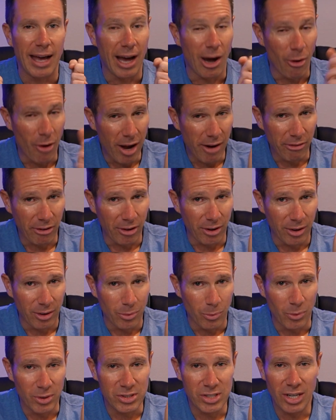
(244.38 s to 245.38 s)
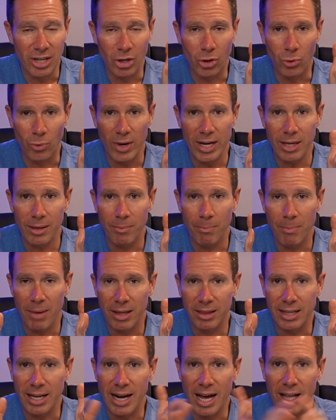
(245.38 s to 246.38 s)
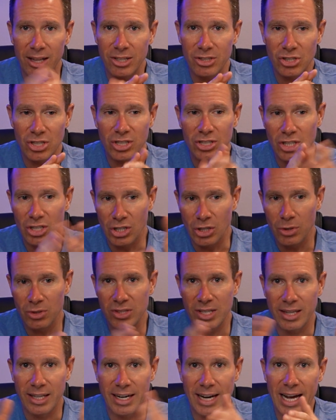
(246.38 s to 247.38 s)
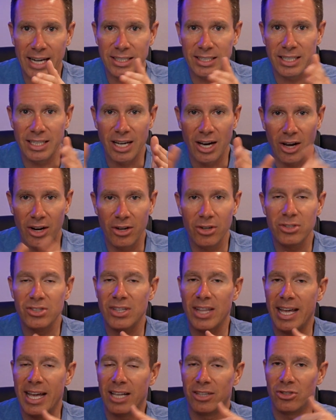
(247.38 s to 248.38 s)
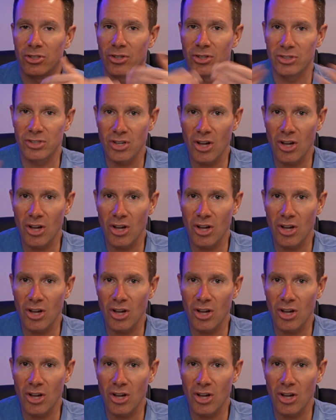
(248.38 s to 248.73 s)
However, was it a great methodology to use in the 1900s? The answer is